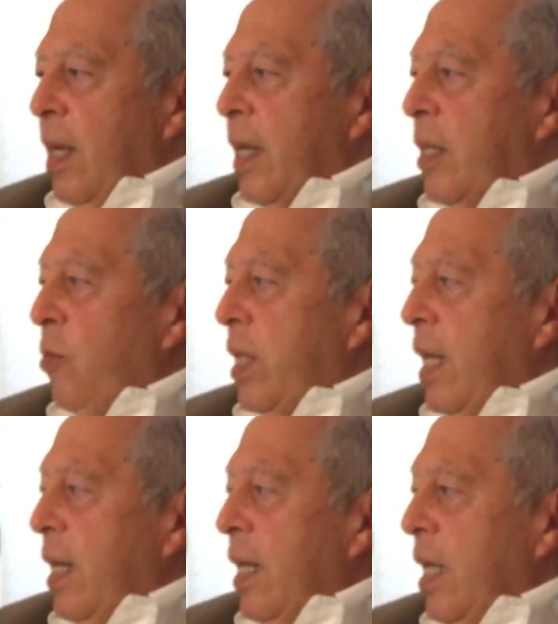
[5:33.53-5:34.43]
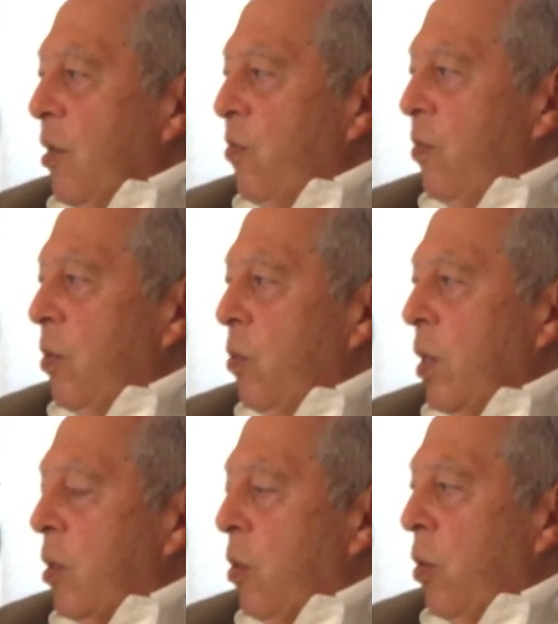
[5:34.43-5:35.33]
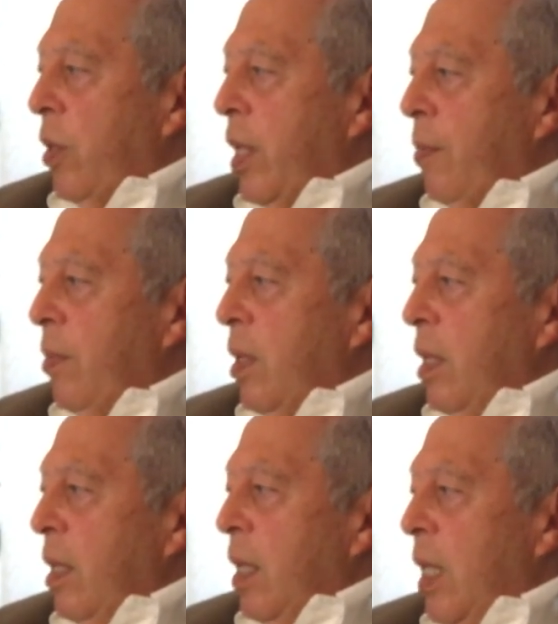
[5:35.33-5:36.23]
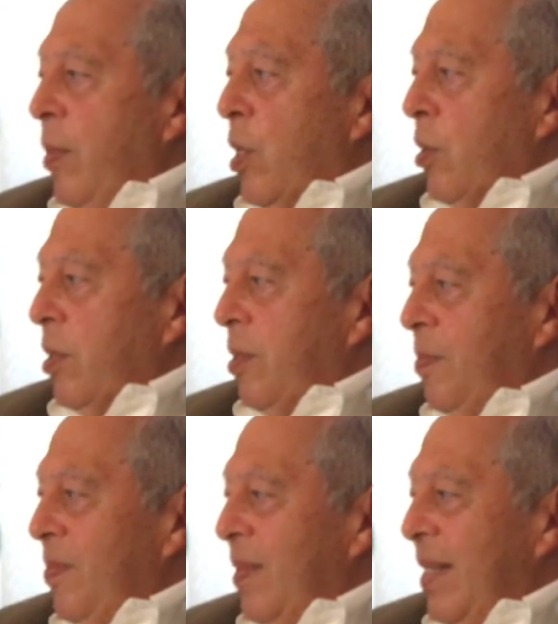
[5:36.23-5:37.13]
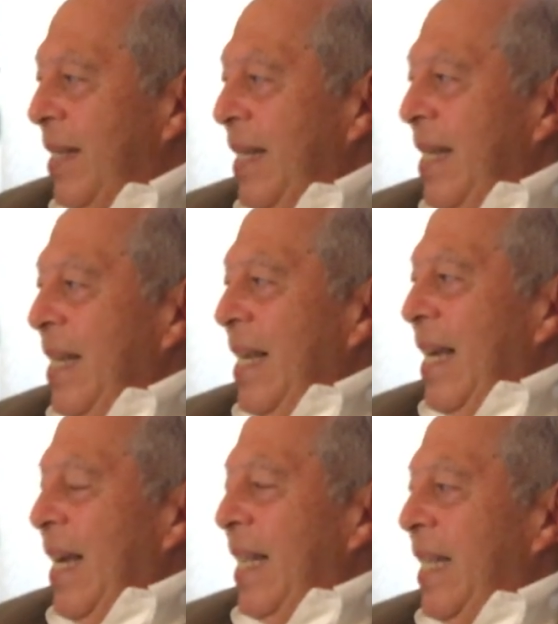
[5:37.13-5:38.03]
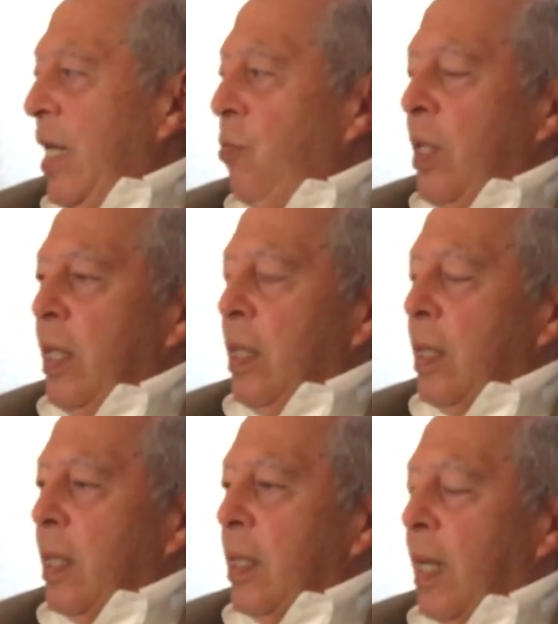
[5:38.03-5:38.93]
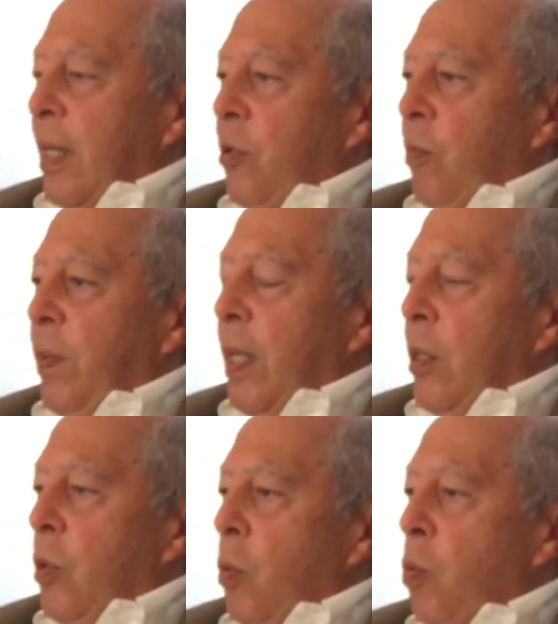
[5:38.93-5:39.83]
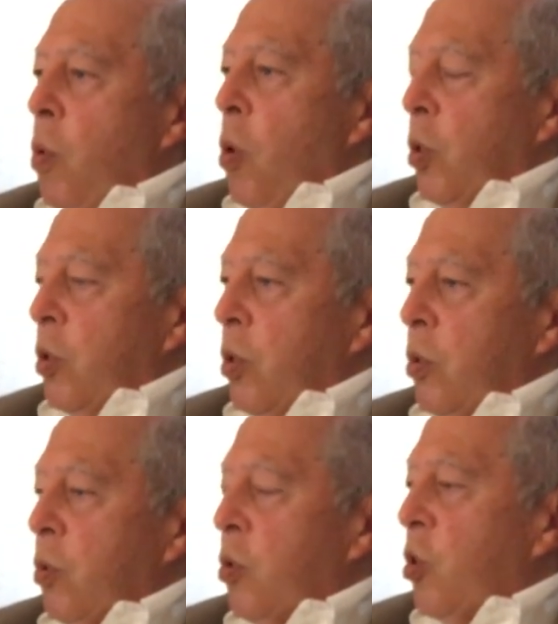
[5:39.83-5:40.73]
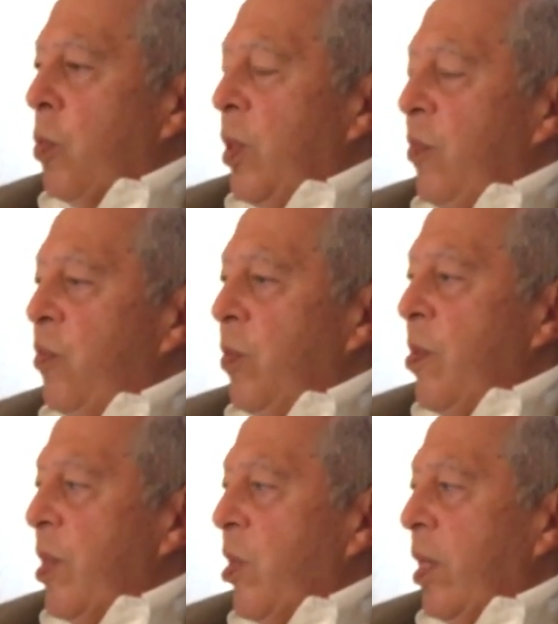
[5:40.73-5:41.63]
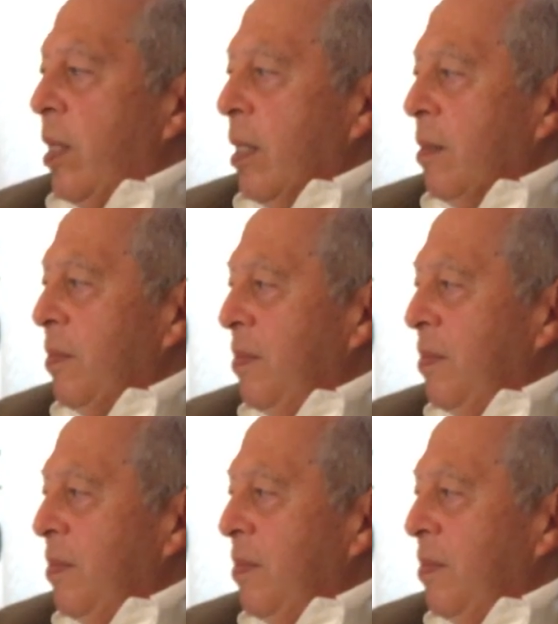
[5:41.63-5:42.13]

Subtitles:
And then when they leave, we call them immigrants. And then we decide to build walls to stop them from emigrating.